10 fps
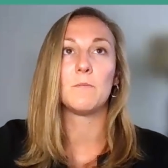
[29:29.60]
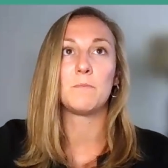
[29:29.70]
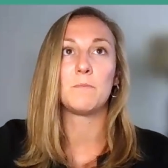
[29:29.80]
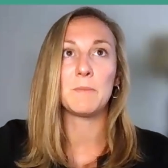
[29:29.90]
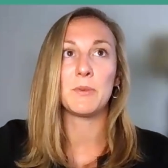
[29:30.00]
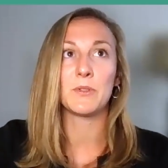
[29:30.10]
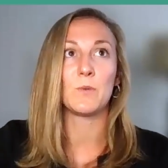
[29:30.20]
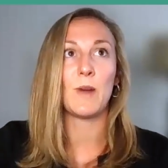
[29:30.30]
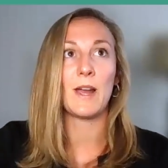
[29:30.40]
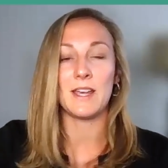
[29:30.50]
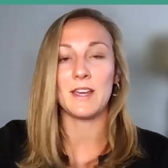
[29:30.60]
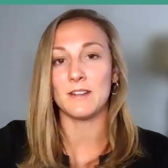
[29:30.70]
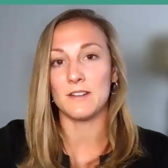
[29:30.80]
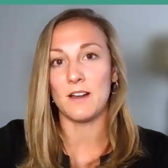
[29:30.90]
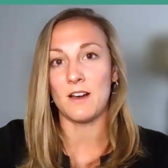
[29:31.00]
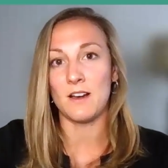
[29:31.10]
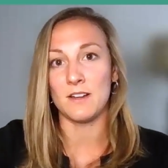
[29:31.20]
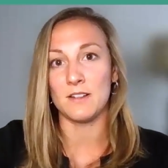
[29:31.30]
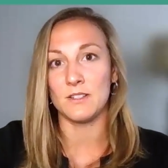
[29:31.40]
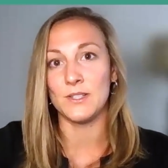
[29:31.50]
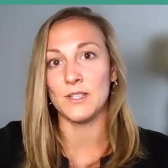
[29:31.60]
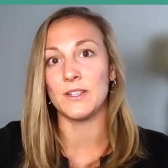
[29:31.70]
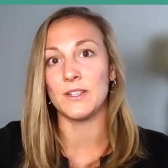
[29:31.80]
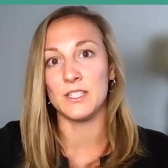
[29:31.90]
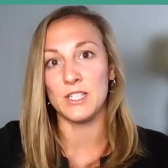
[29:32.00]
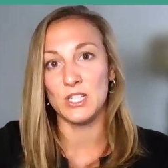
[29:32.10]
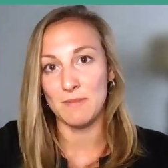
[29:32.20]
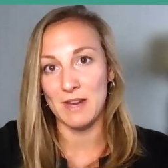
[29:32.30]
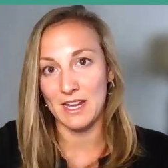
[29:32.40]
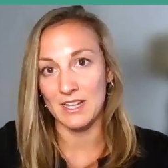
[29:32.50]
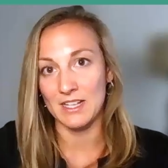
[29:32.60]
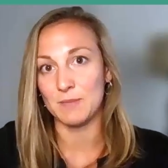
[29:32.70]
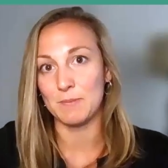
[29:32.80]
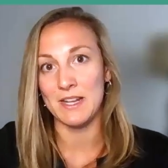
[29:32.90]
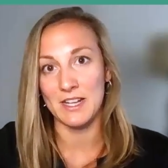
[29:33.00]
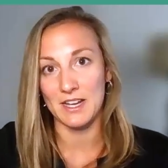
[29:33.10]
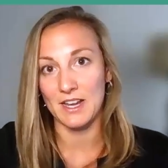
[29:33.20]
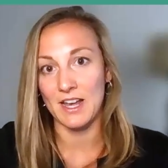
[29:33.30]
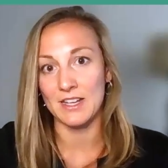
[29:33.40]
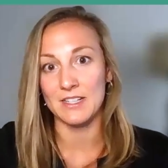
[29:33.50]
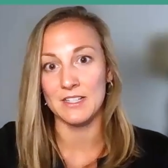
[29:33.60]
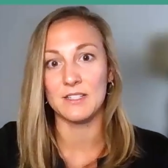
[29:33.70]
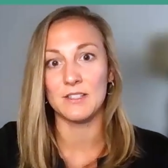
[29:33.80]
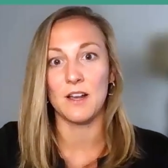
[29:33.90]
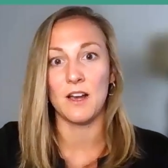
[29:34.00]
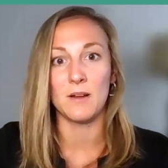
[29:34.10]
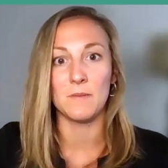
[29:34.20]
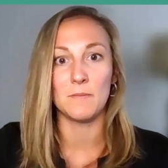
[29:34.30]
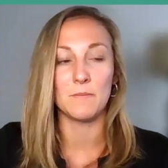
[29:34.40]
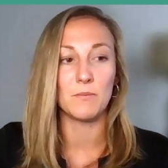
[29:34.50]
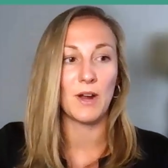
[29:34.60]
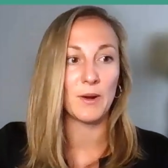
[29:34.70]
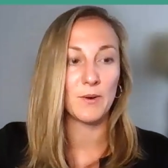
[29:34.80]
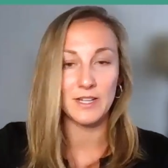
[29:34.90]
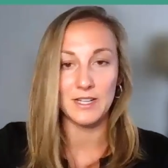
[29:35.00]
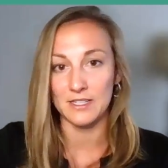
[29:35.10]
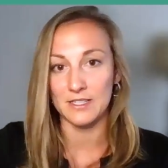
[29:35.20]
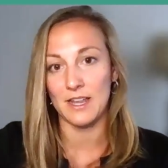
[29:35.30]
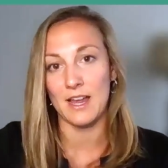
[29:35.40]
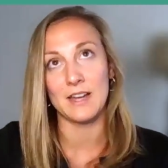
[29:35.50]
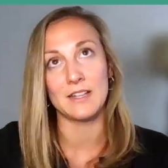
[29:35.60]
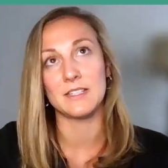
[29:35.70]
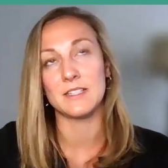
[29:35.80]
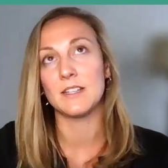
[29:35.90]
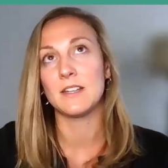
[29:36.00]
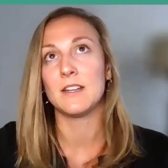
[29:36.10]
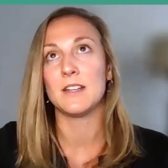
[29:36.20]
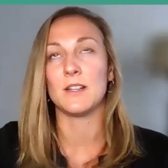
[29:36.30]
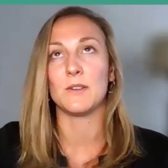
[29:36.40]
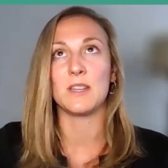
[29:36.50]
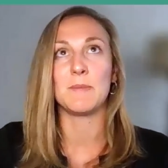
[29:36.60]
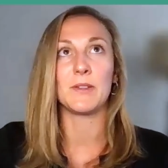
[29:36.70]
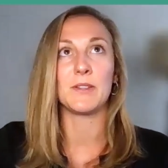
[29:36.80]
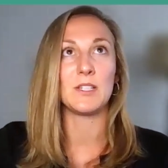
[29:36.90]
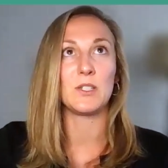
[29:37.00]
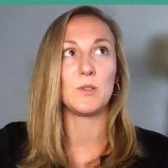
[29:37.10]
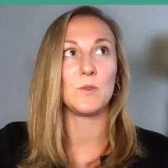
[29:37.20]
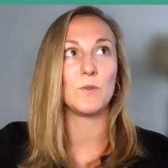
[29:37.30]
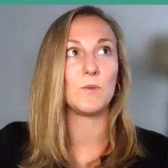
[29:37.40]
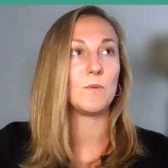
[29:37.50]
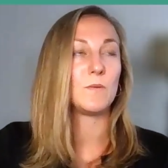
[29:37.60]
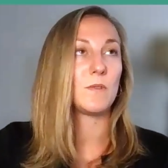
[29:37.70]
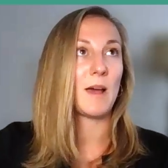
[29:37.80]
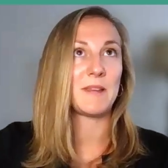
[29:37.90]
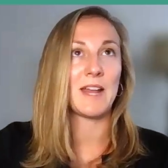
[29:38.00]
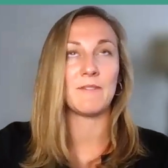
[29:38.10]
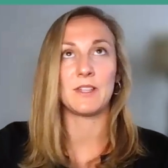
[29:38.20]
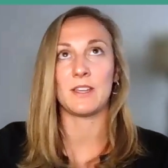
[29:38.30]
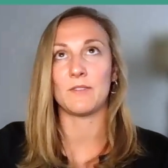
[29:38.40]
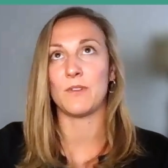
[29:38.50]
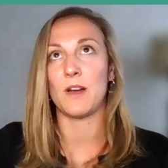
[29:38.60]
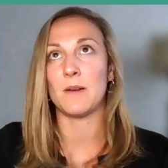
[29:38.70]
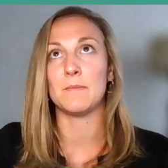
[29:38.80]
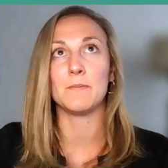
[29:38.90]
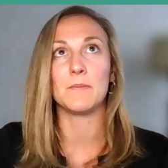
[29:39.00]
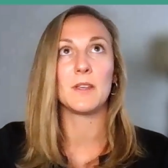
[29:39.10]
people to weigh in on utility decision making and spending and um, priorities and you know the ability to i mean everything from